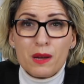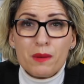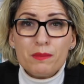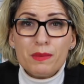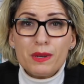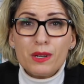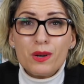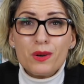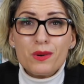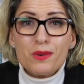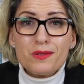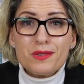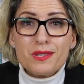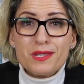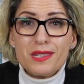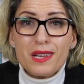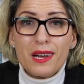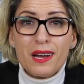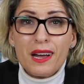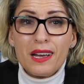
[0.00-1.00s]

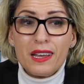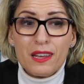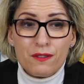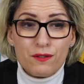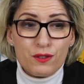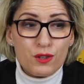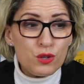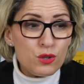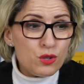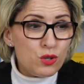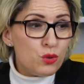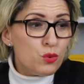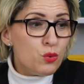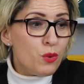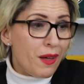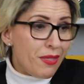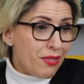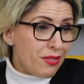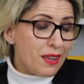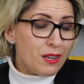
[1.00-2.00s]
Because if you do
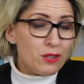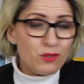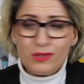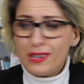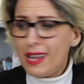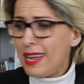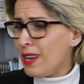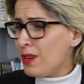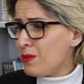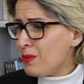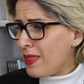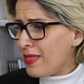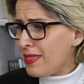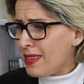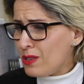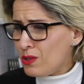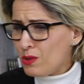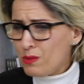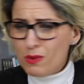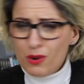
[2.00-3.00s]
one thing today and one
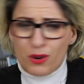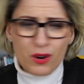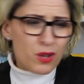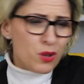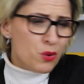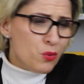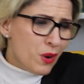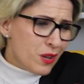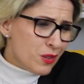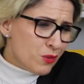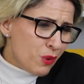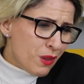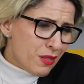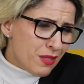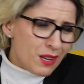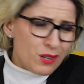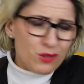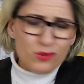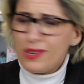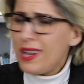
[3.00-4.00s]
thing tomorrow, you want one
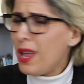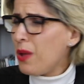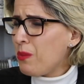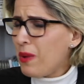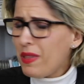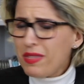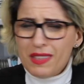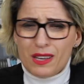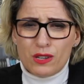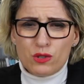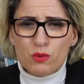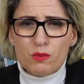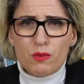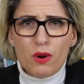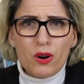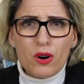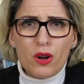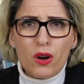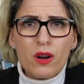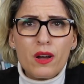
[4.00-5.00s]
thing today and one thing
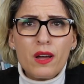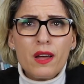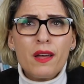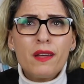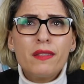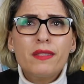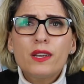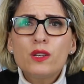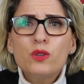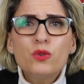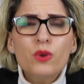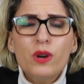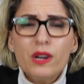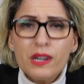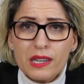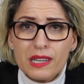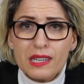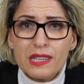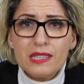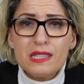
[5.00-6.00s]
tomorrow, then you are
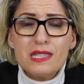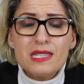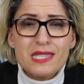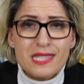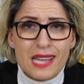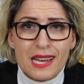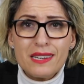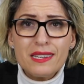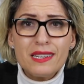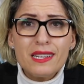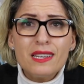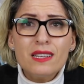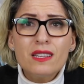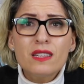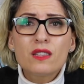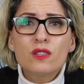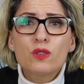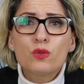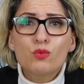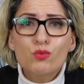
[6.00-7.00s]

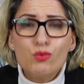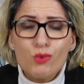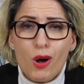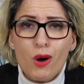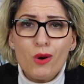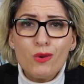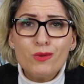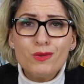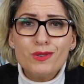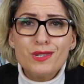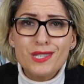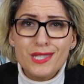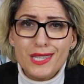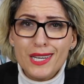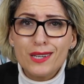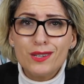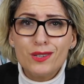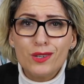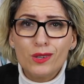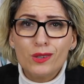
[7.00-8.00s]
sending the wrong
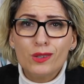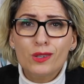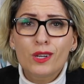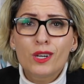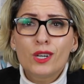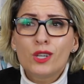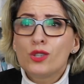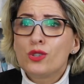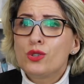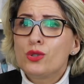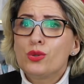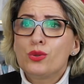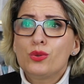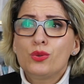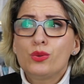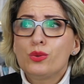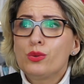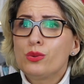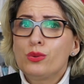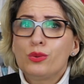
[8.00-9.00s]
signal
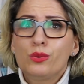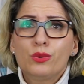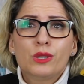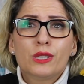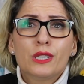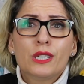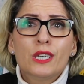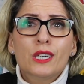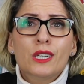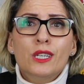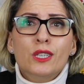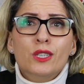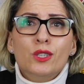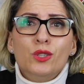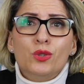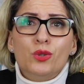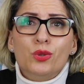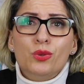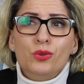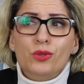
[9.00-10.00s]
to
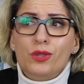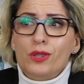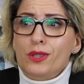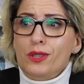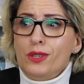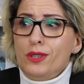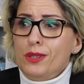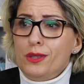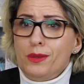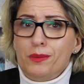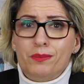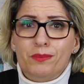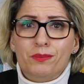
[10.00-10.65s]
the